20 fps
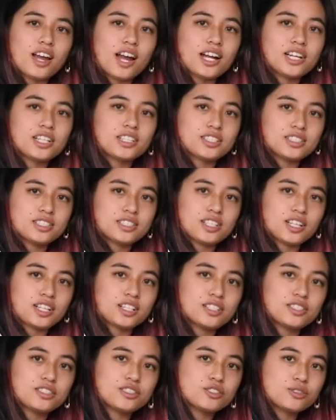and it's
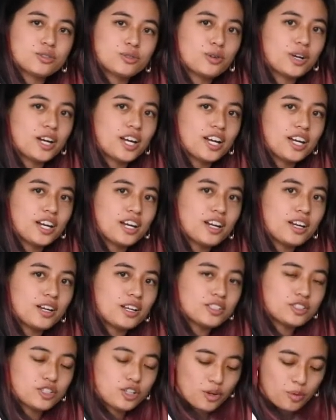like a
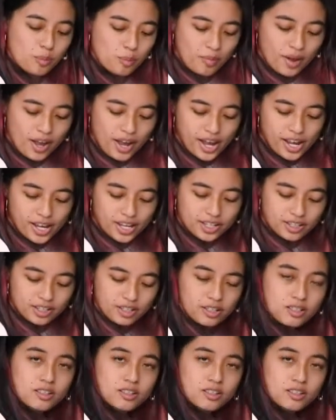square tote bag.